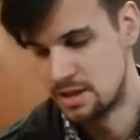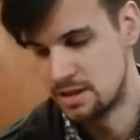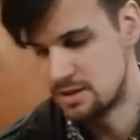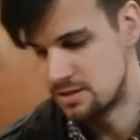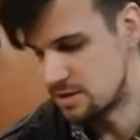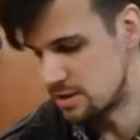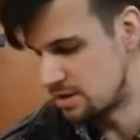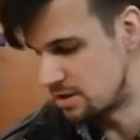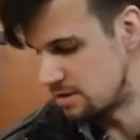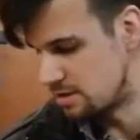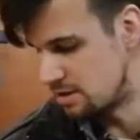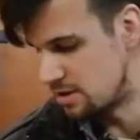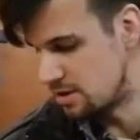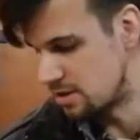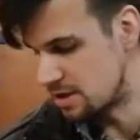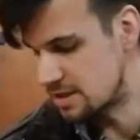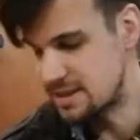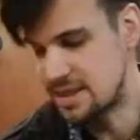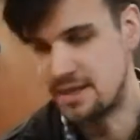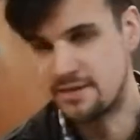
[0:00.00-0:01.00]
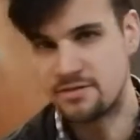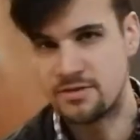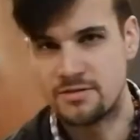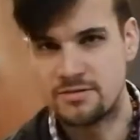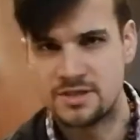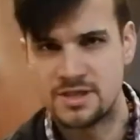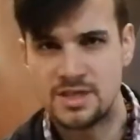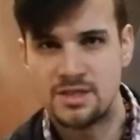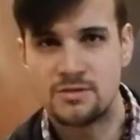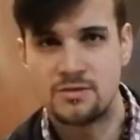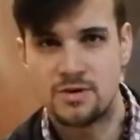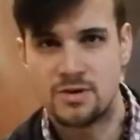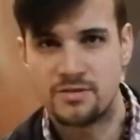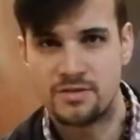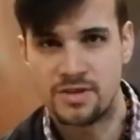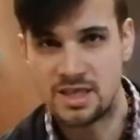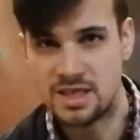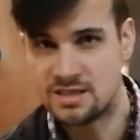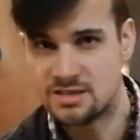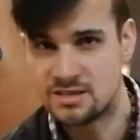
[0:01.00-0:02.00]
So an octave, obviously 12
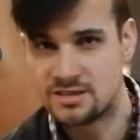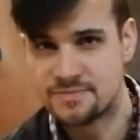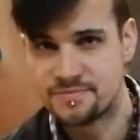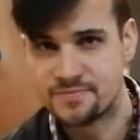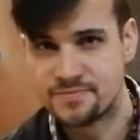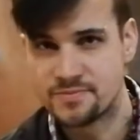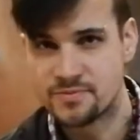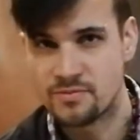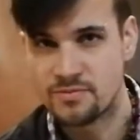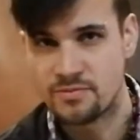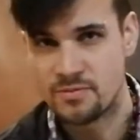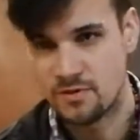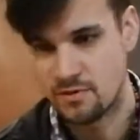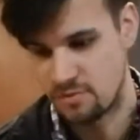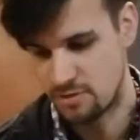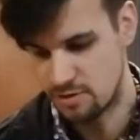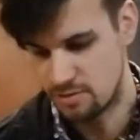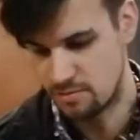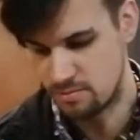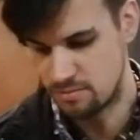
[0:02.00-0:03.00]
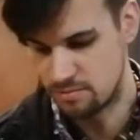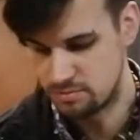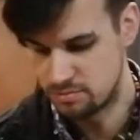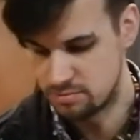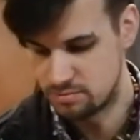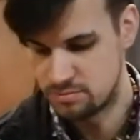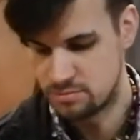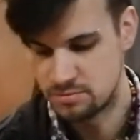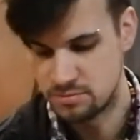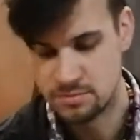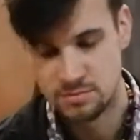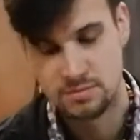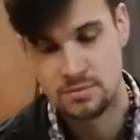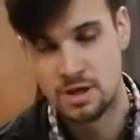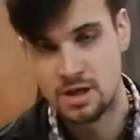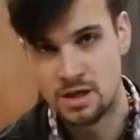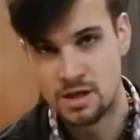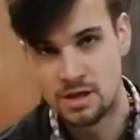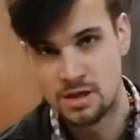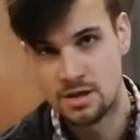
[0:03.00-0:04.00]
keys from,
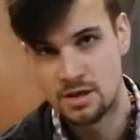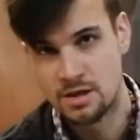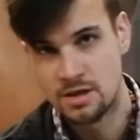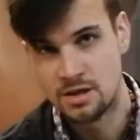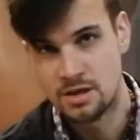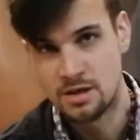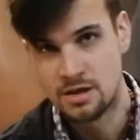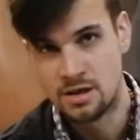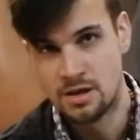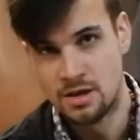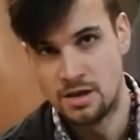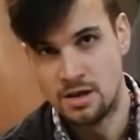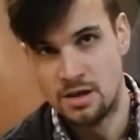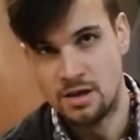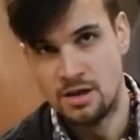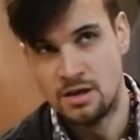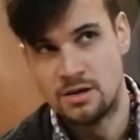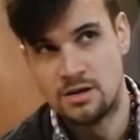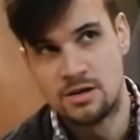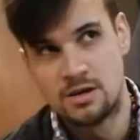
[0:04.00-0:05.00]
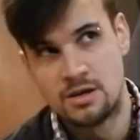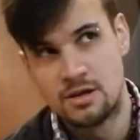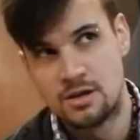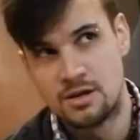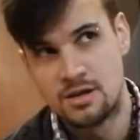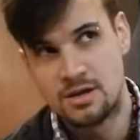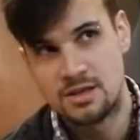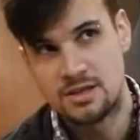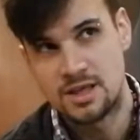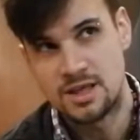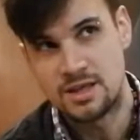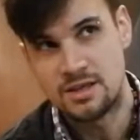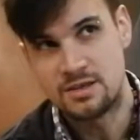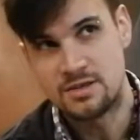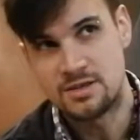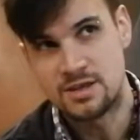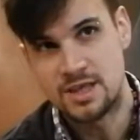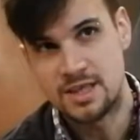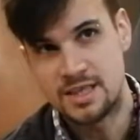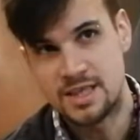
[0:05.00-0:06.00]
let's get
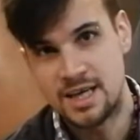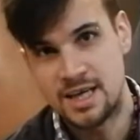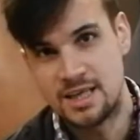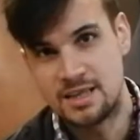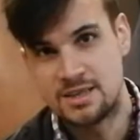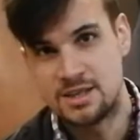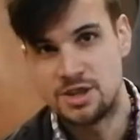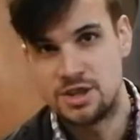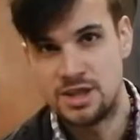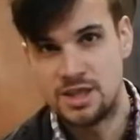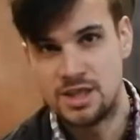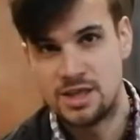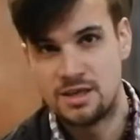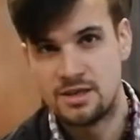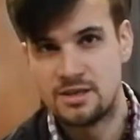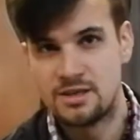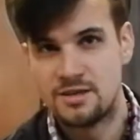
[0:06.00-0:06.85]
this right, A to G,